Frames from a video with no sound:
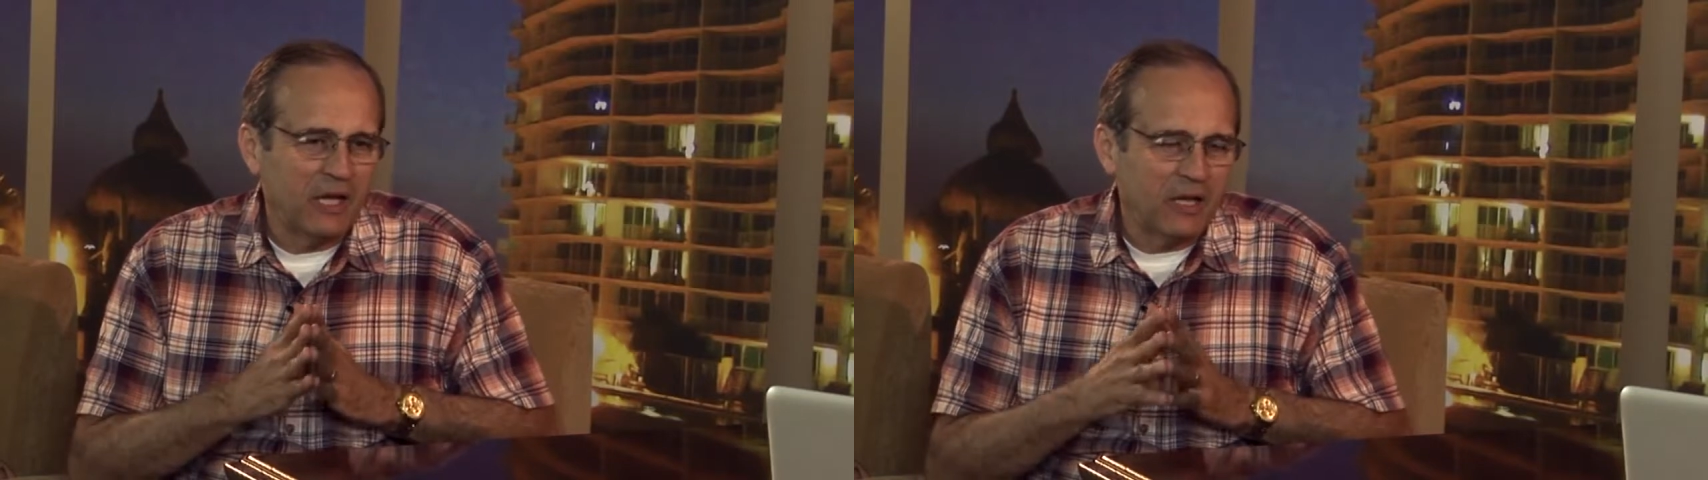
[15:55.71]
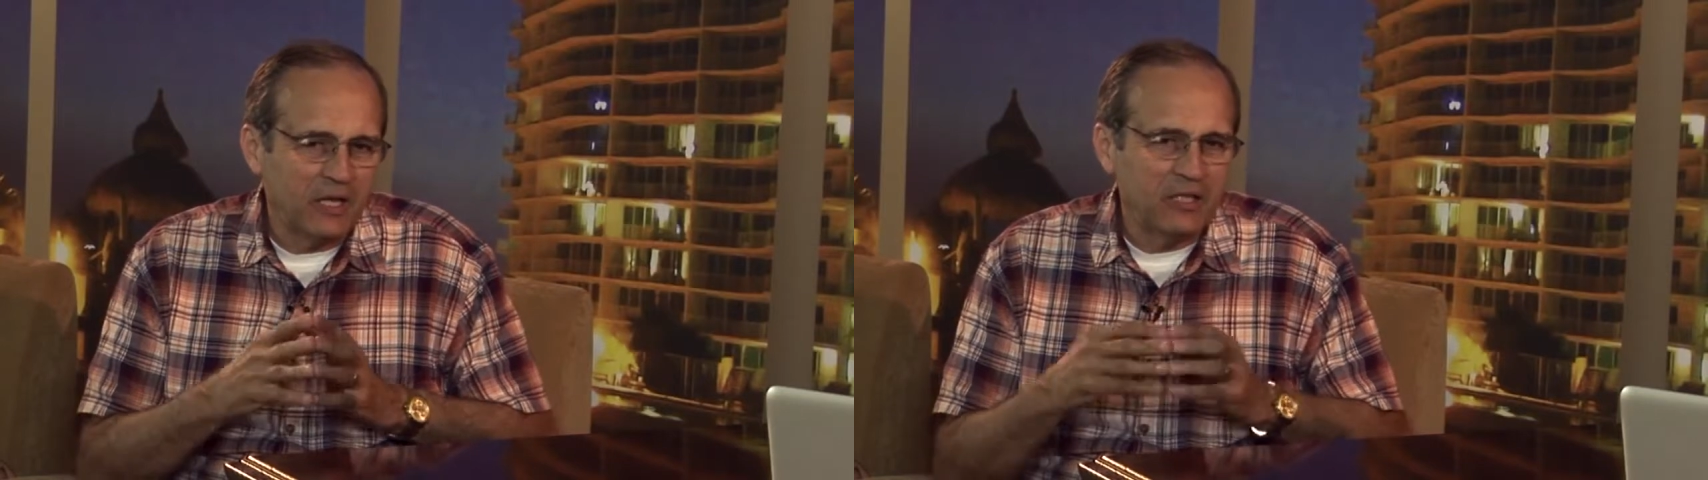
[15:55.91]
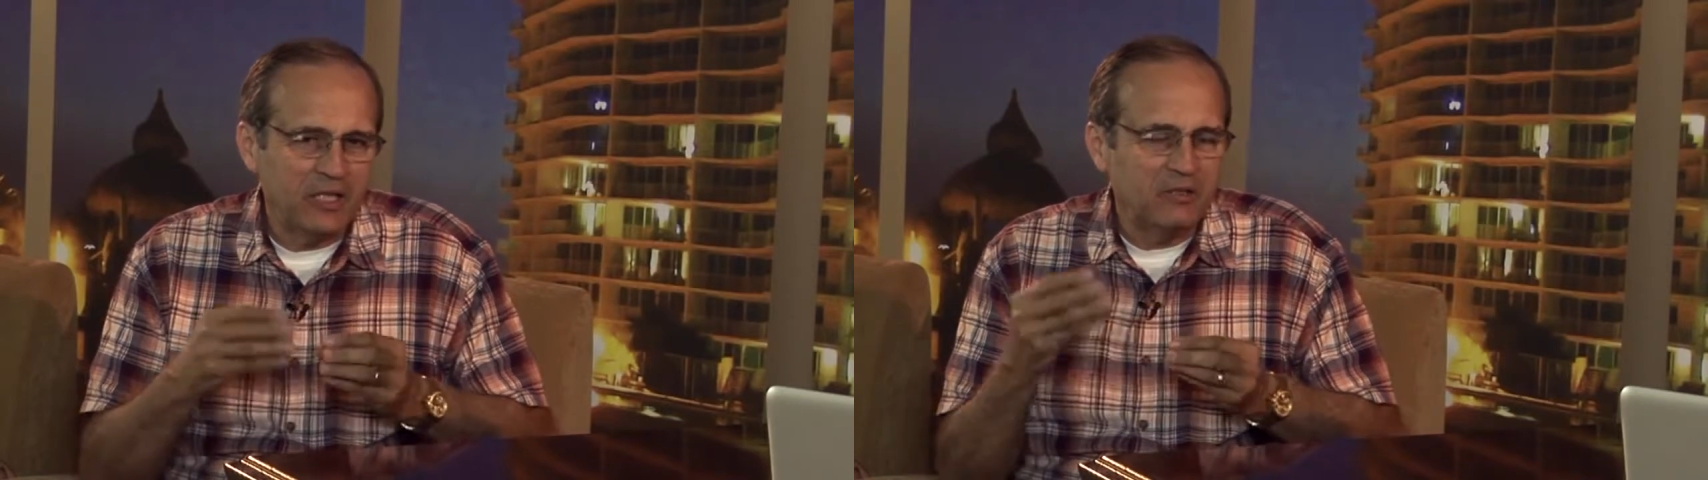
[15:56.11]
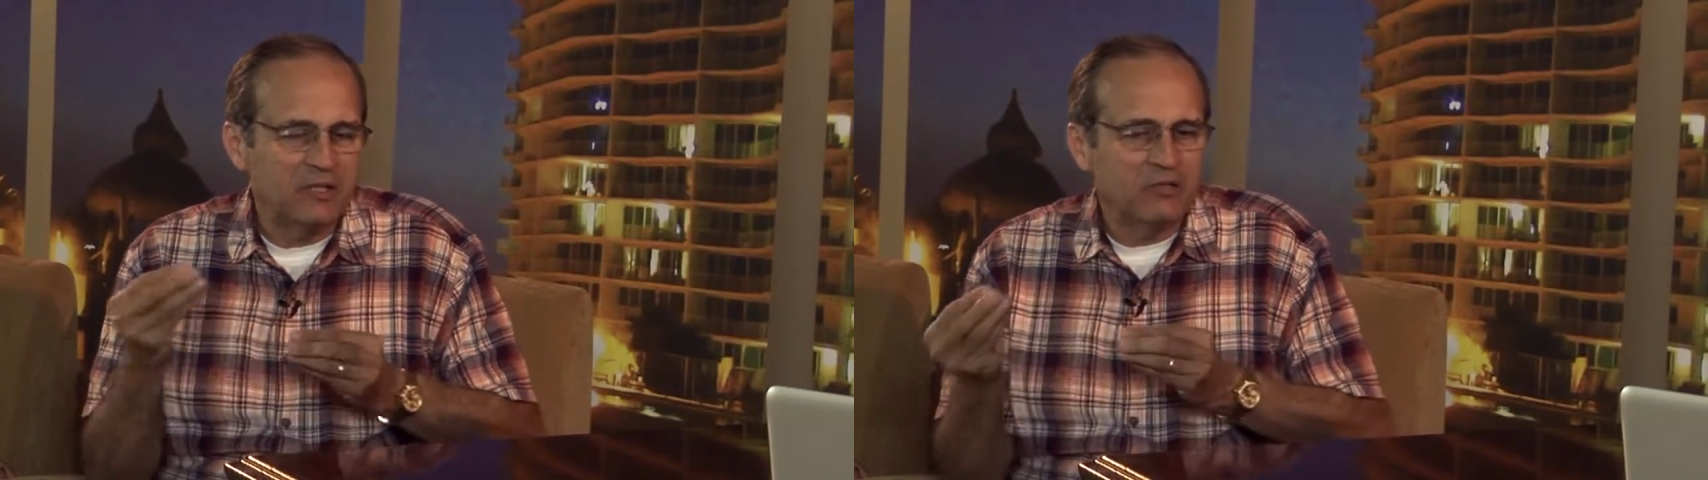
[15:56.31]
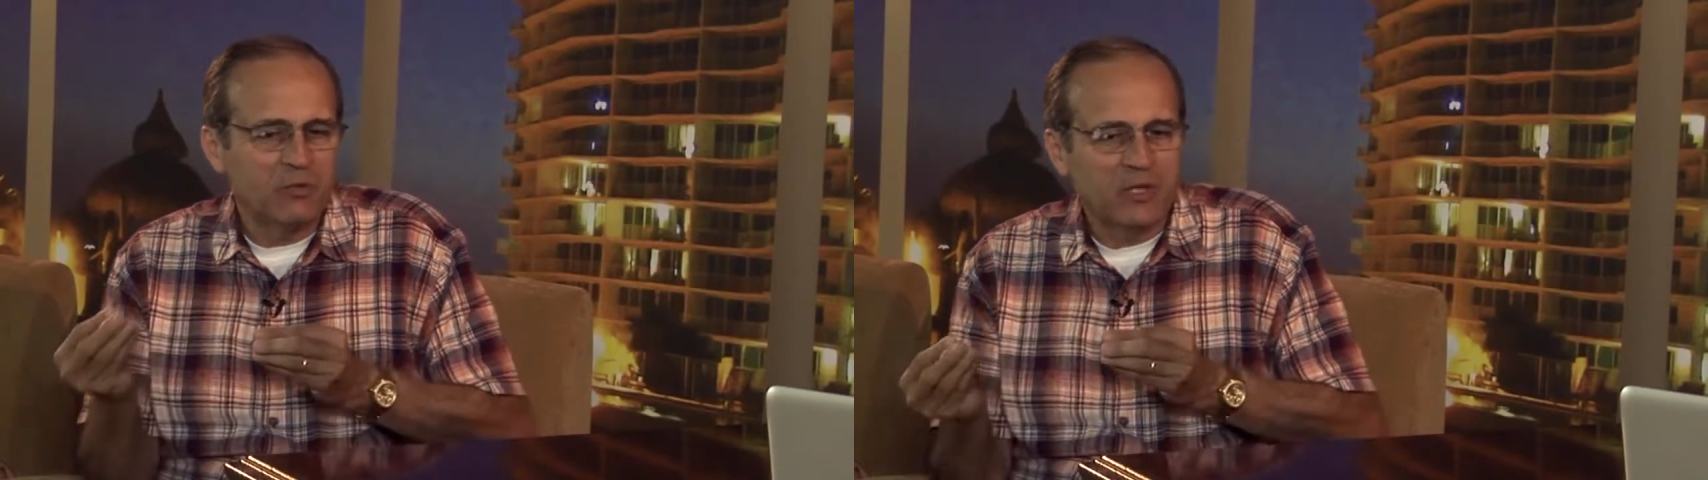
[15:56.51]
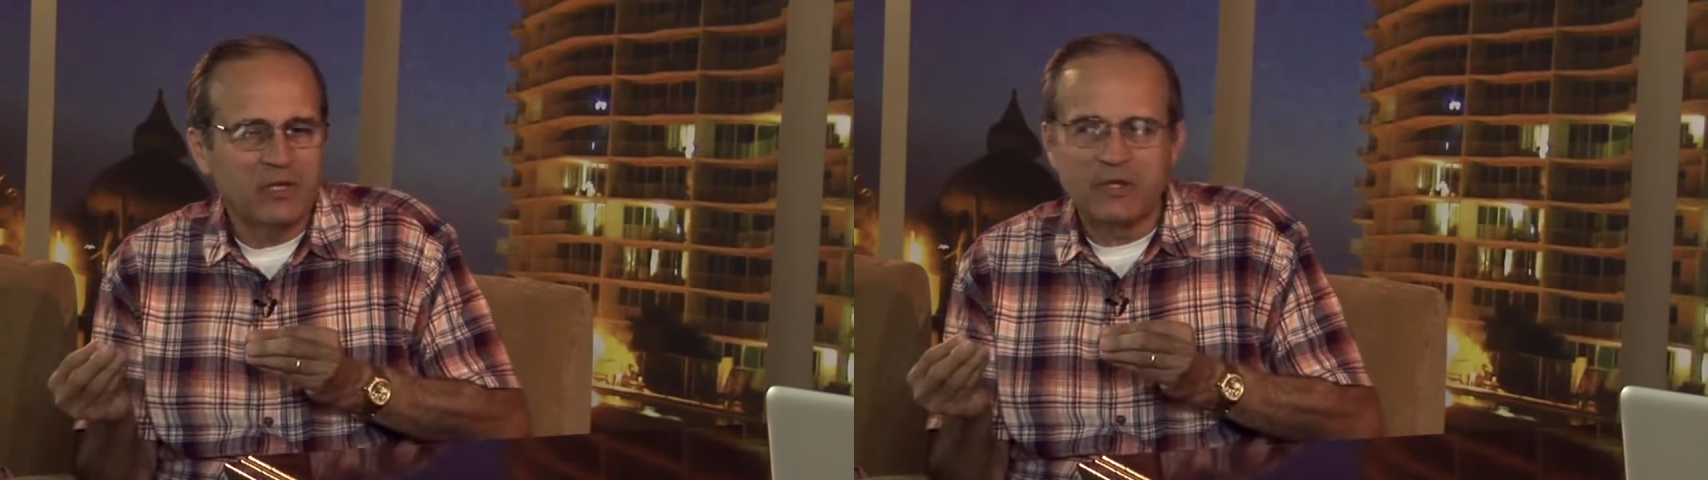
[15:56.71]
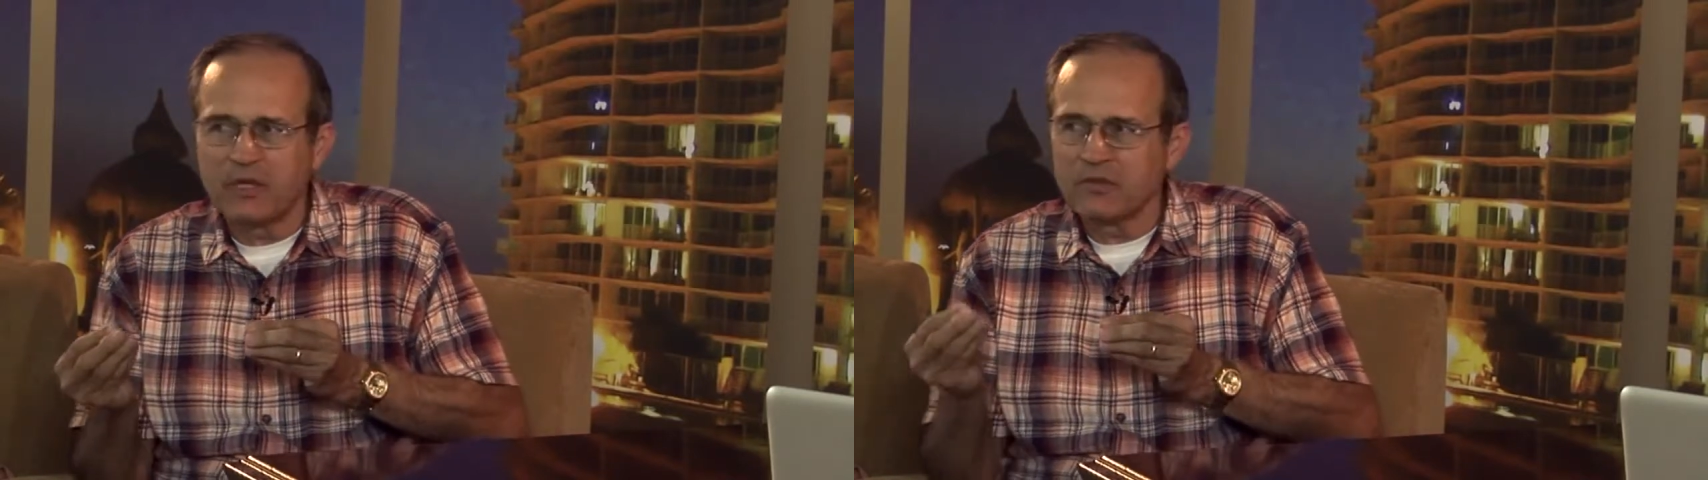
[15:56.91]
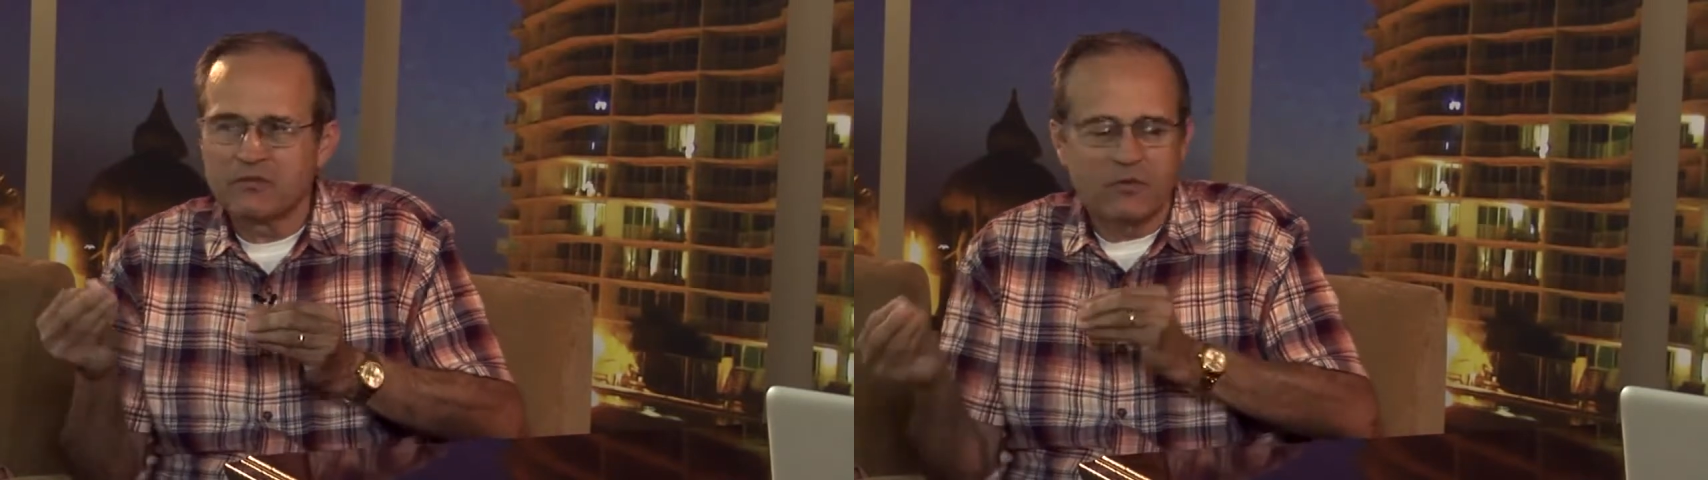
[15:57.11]
I, I, need uh,
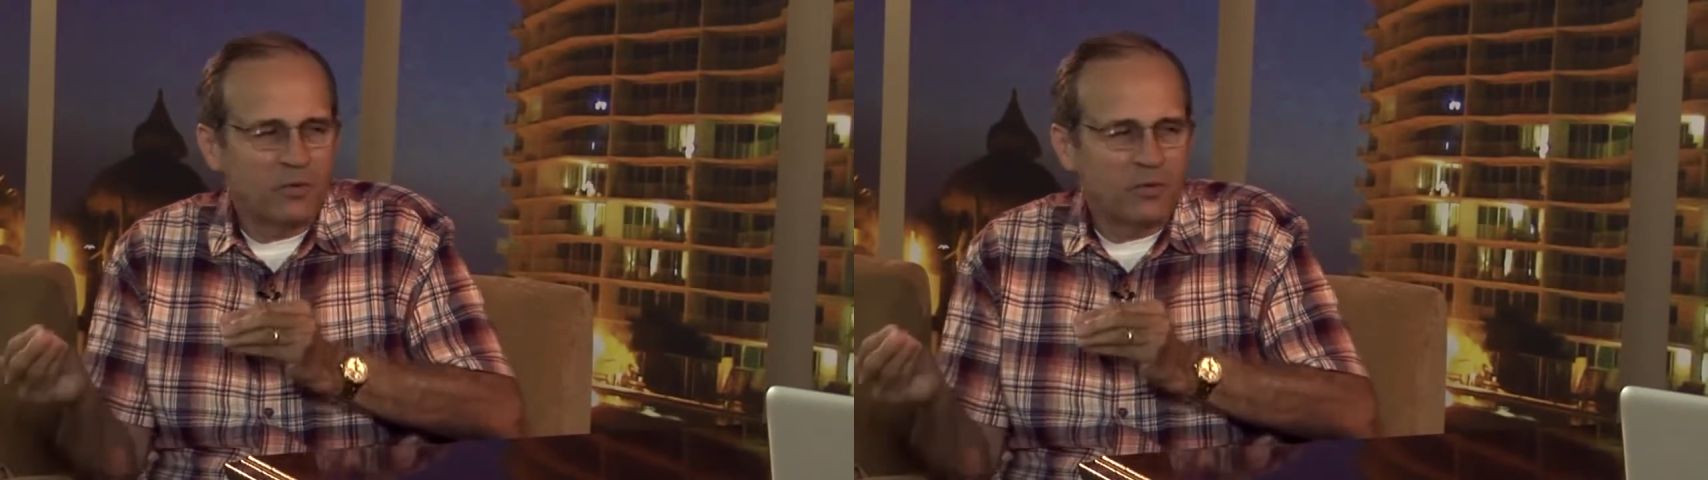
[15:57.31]
20,000,